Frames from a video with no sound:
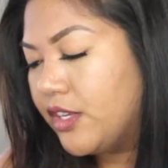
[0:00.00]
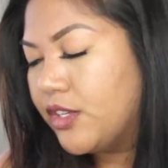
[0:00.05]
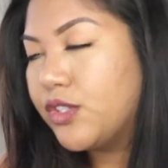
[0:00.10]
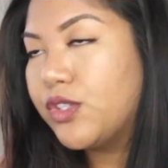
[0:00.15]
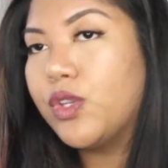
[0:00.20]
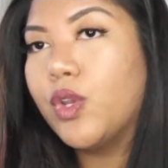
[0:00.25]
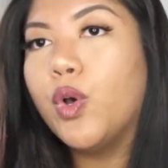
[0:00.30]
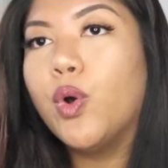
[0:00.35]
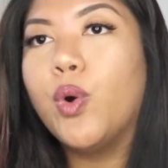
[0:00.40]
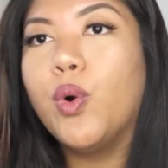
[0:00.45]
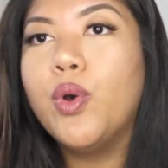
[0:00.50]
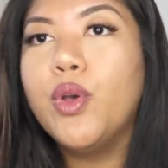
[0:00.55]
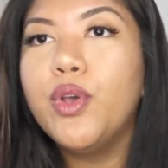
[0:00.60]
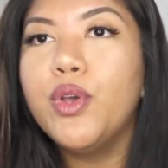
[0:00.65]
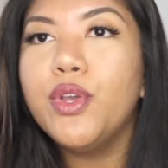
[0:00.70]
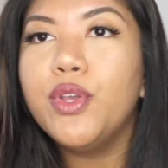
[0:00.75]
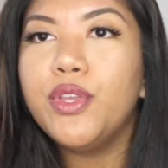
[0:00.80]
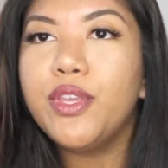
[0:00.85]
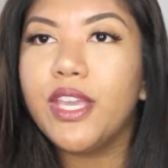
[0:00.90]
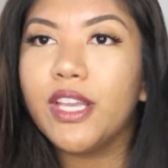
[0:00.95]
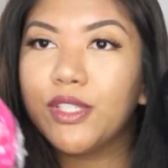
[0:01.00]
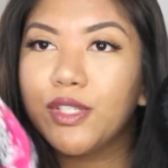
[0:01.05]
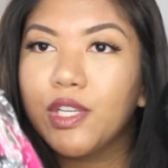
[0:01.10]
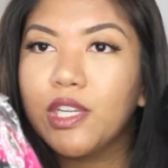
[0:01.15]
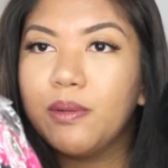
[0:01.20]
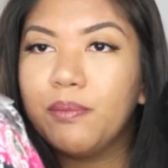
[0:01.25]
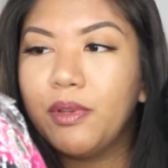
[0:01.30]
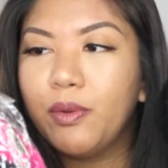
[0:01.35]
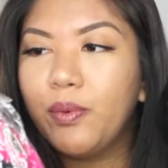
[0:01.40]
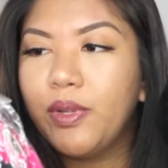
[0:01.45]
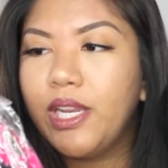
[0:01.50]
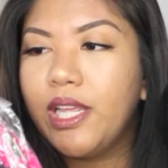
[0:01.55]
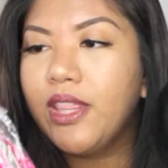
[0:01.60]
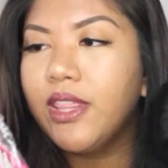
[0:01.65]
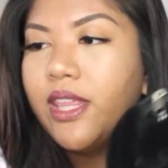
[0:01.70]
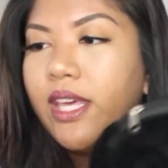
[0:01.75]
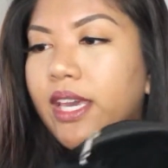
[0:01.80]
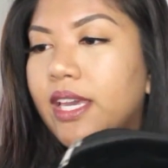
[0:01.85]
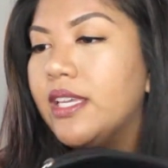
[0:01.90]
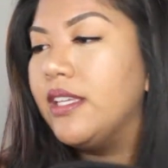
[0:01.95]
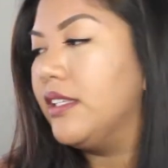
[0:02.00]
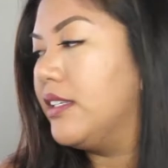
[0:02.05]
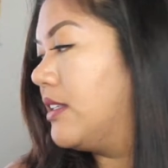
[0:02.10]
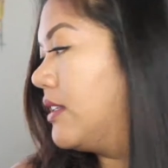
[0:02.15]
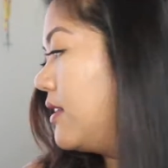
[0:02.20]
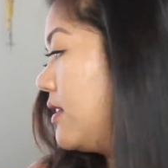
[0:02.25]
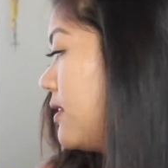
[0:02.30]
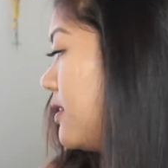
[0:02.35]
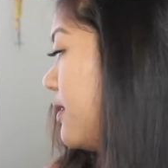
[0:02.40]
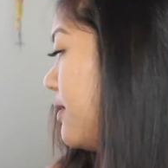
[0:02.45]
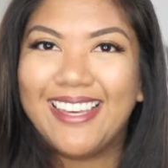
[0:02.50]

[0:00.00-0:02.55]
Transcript: So you guys are going to be winning this.